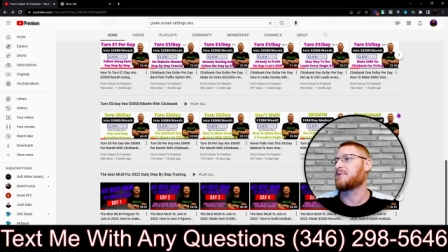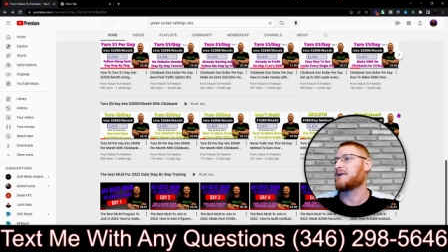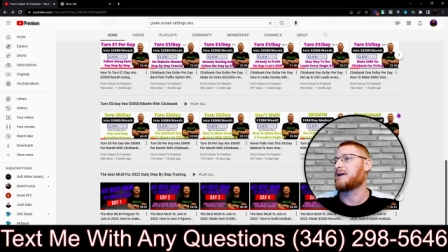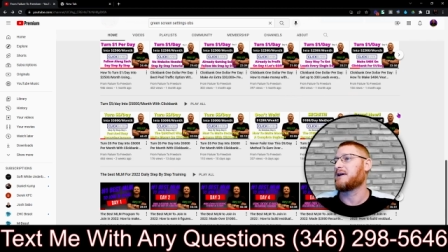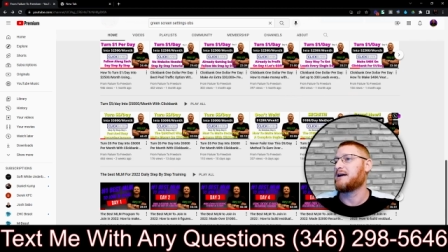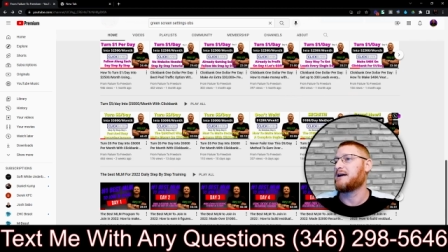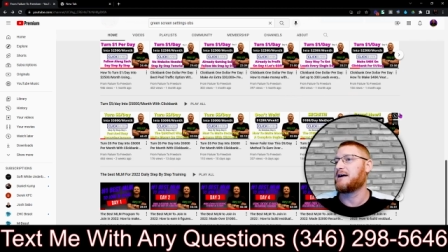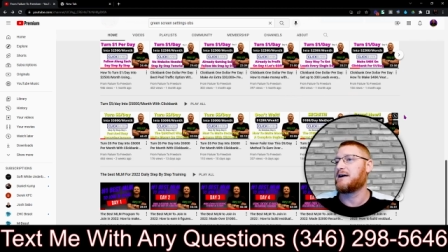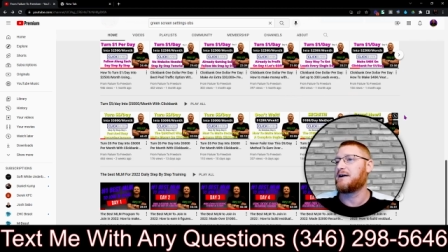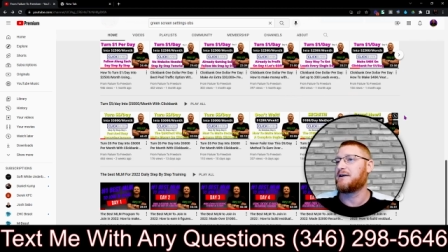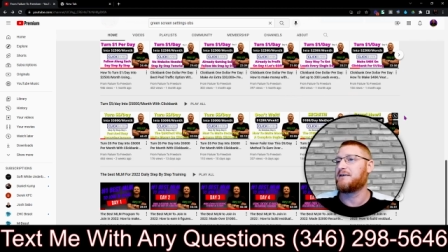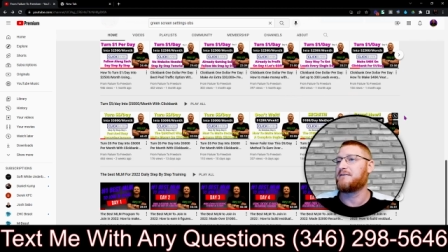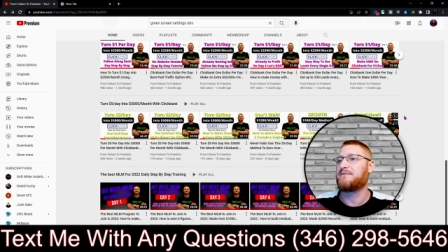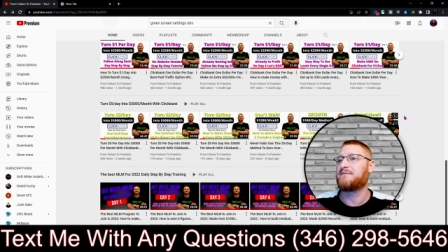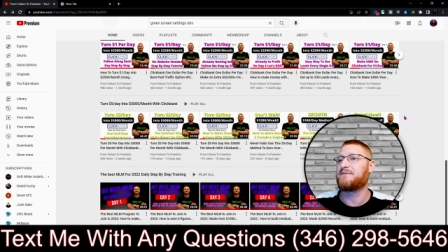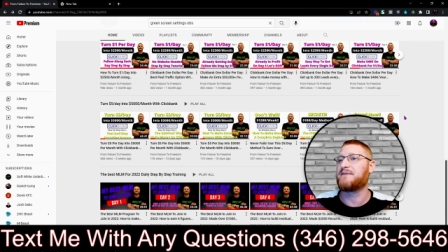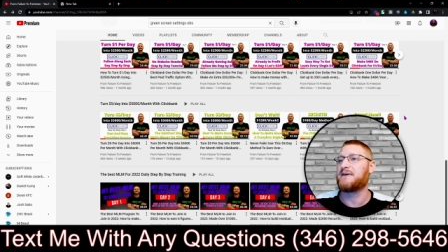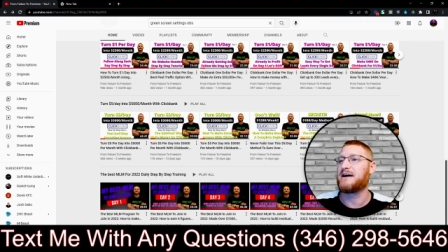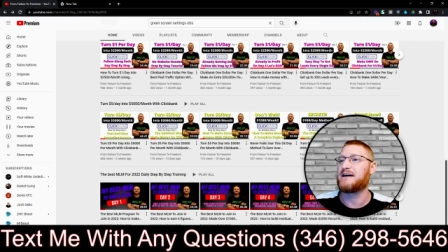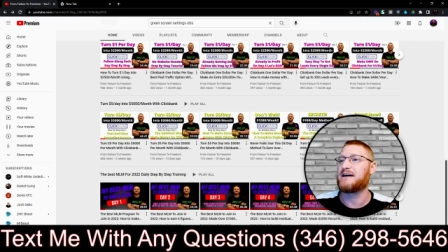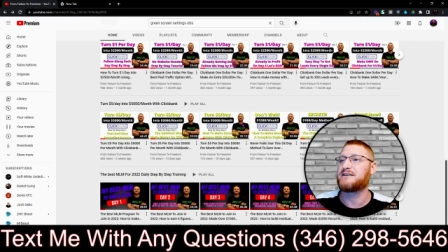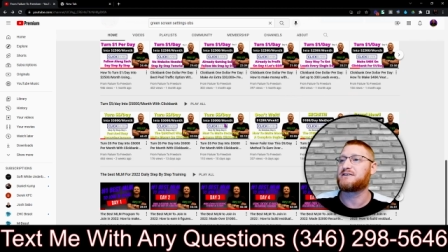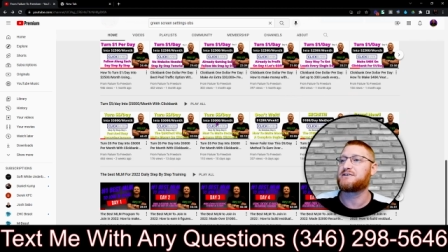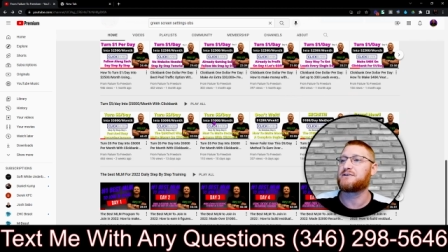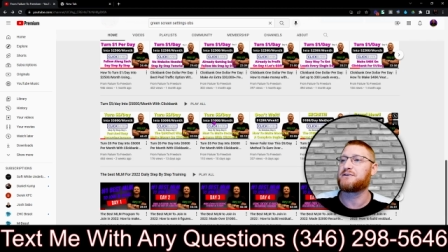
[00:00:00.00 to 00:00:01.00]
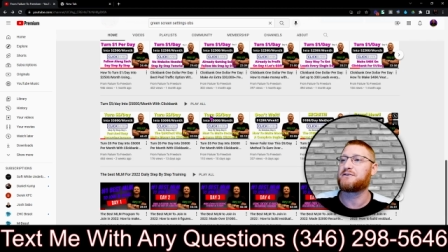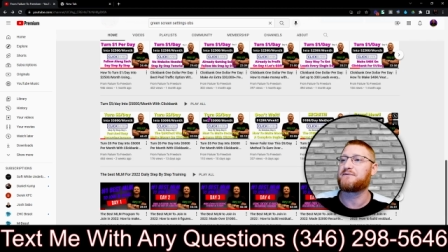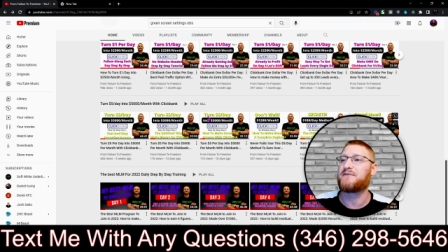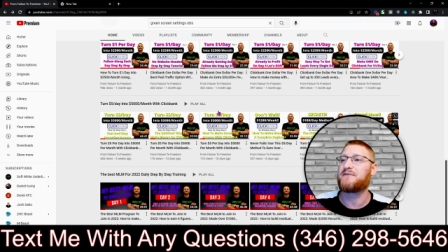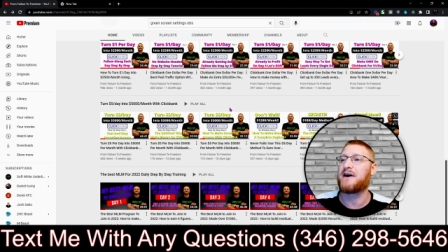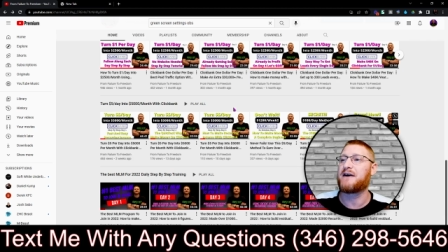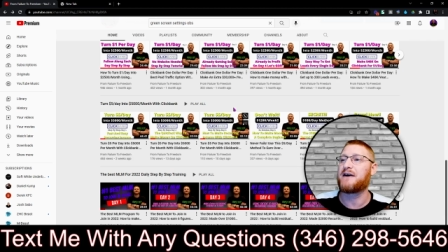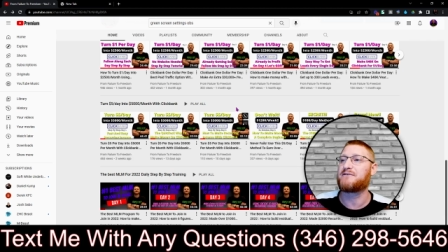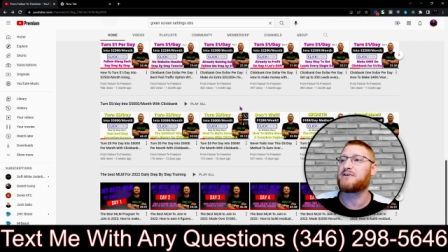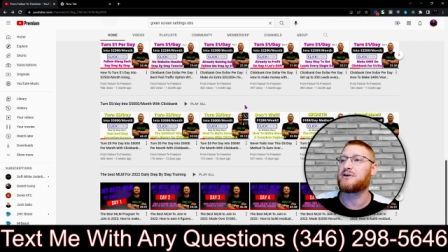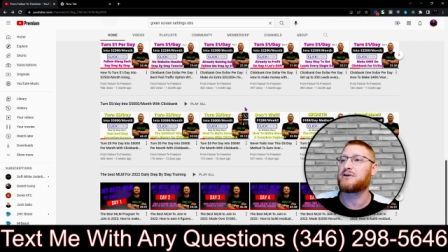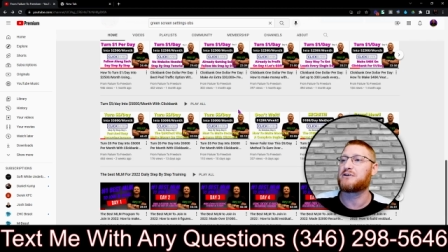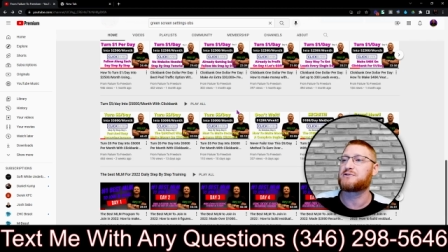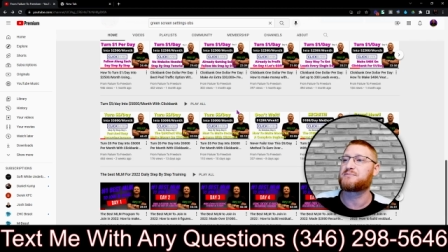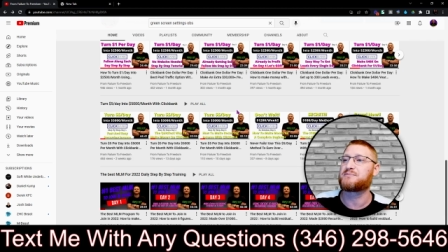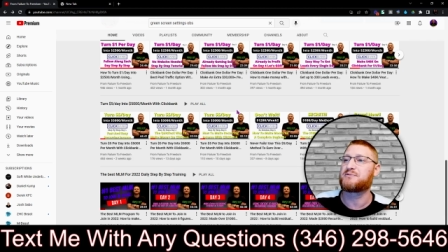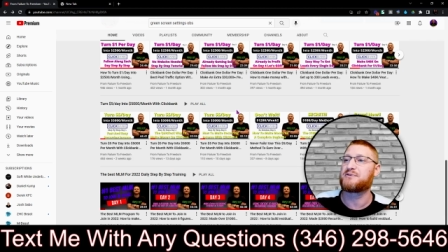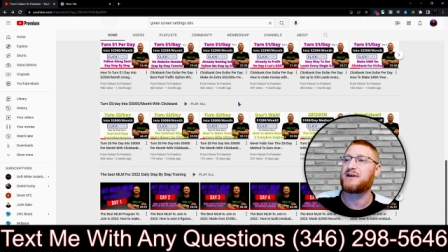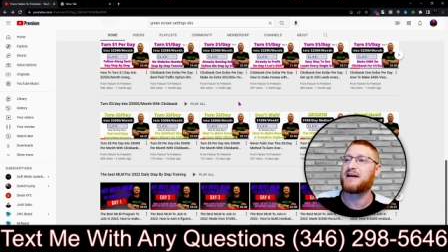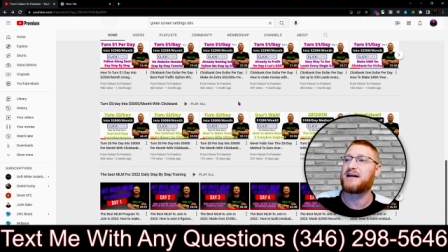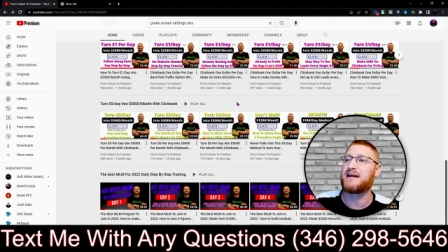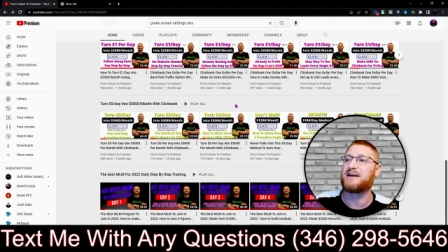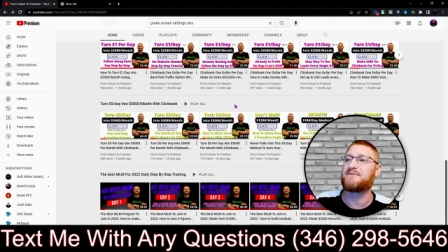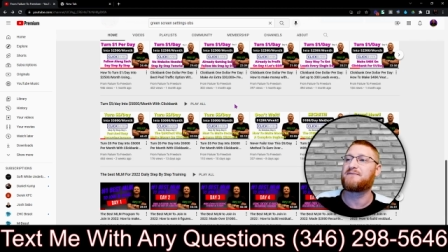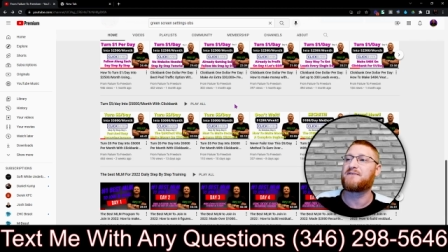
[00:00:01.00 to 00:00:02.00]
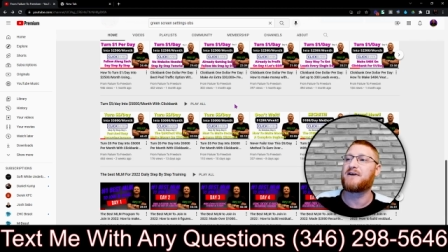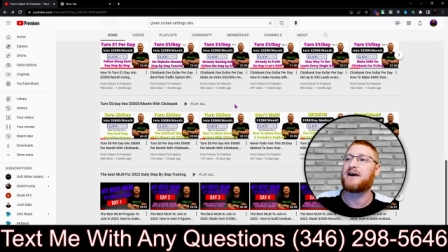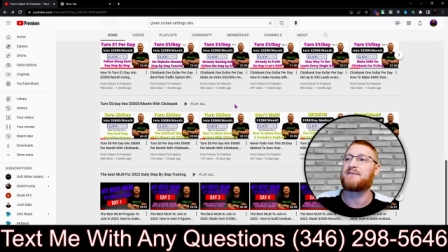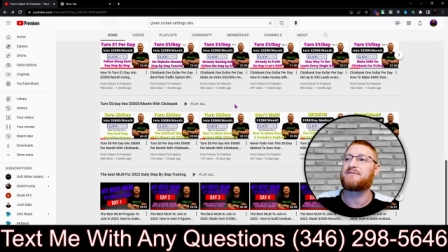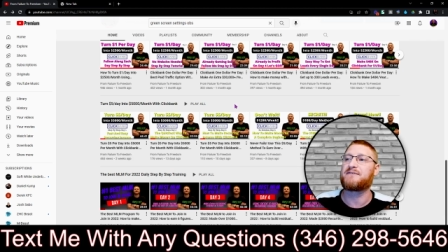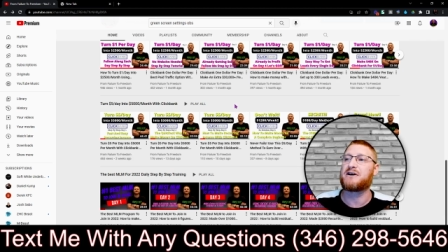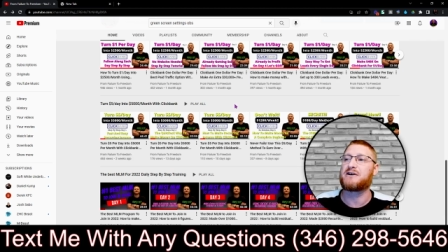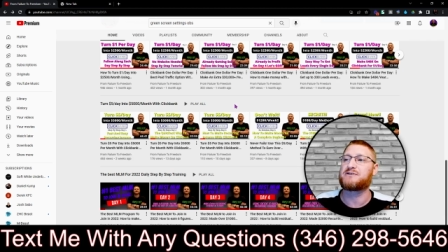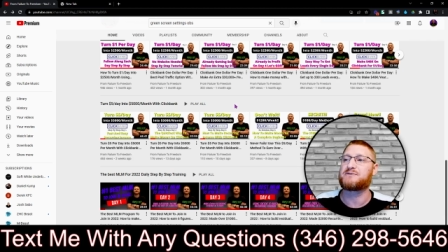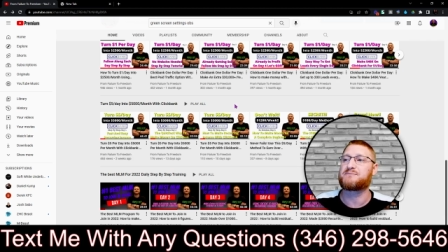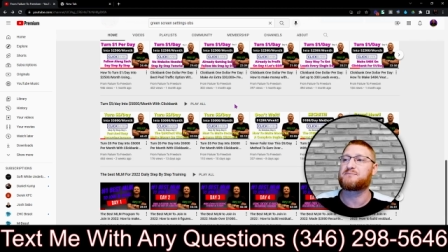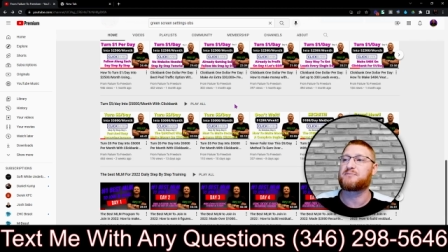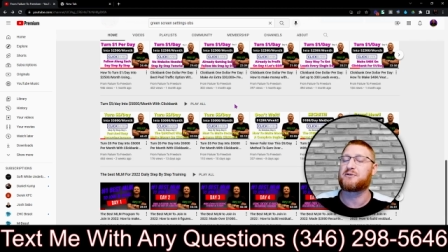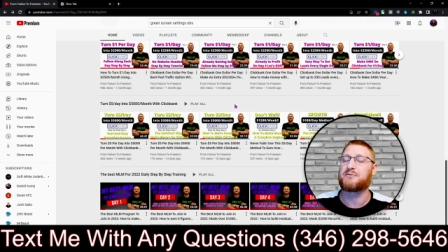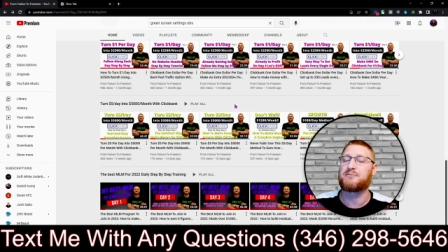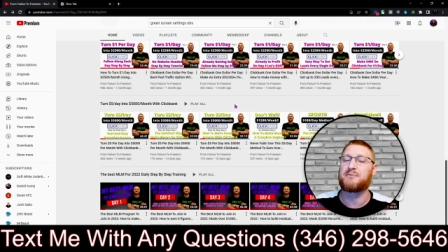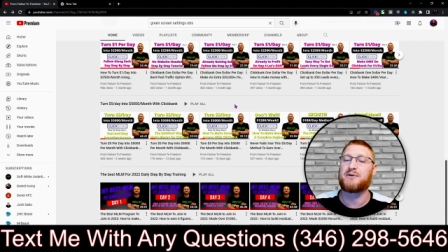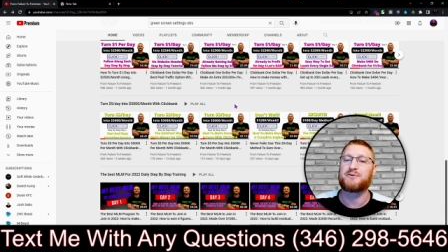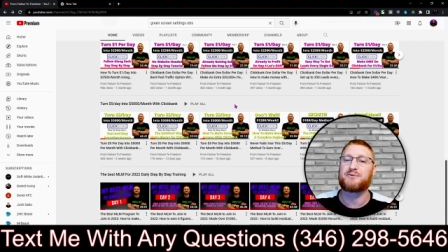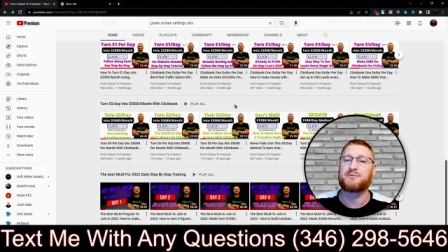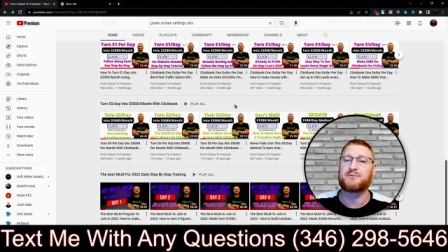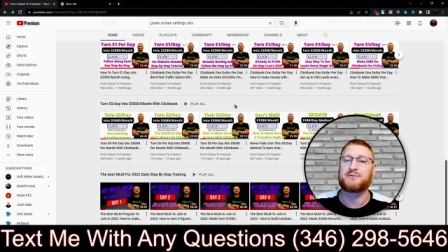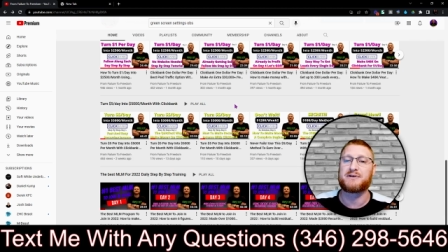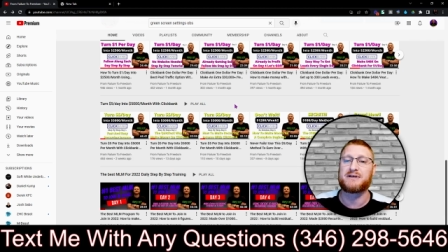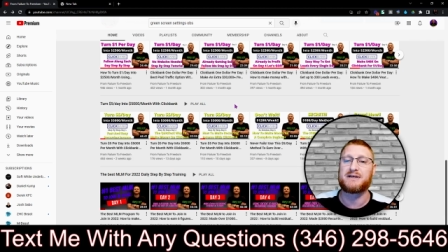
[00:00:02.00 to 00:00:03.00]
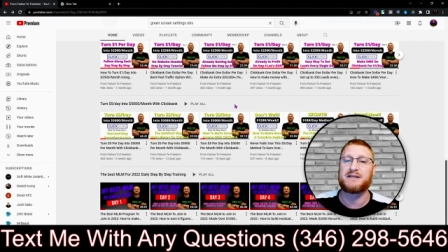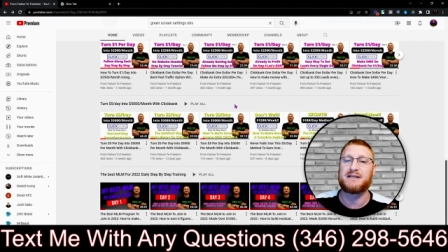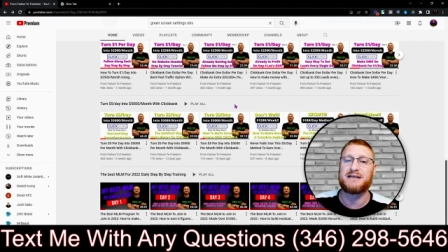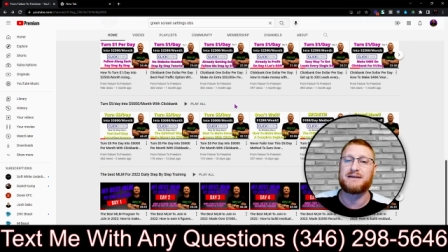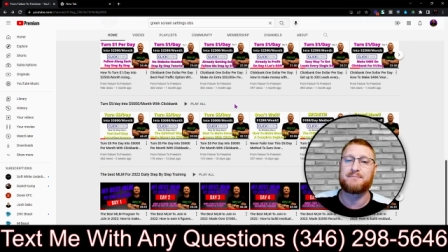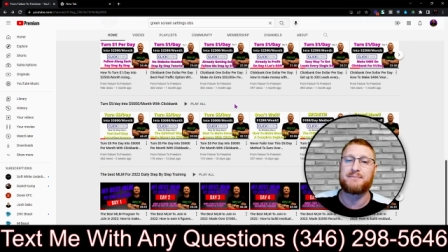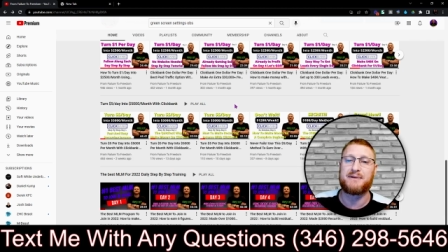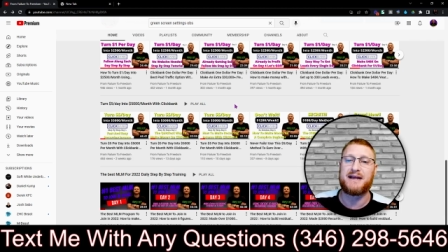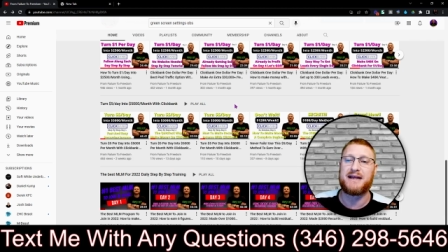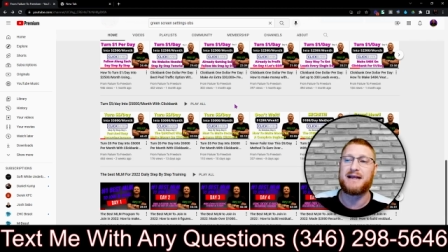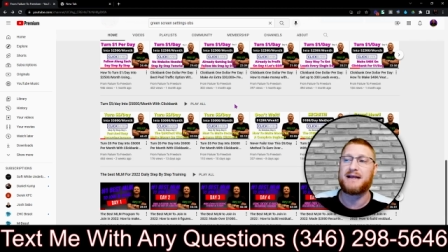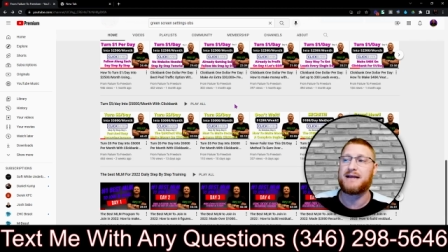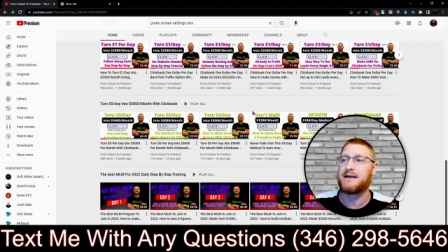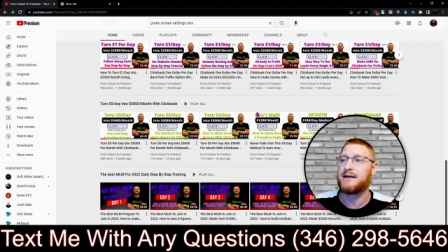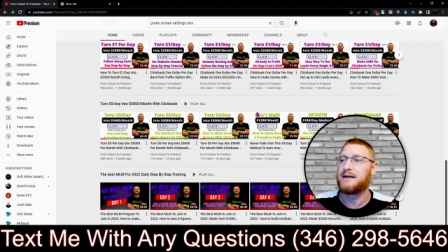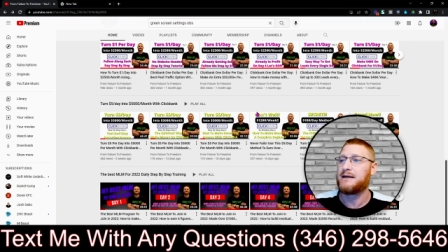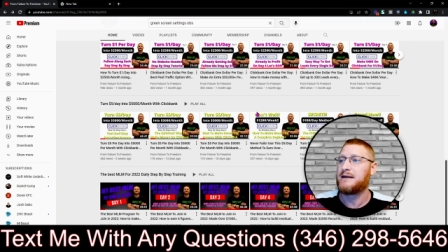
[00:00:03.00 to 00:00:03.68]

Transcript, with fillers: of turn $5 per day into $5,000 per month with ClickBank.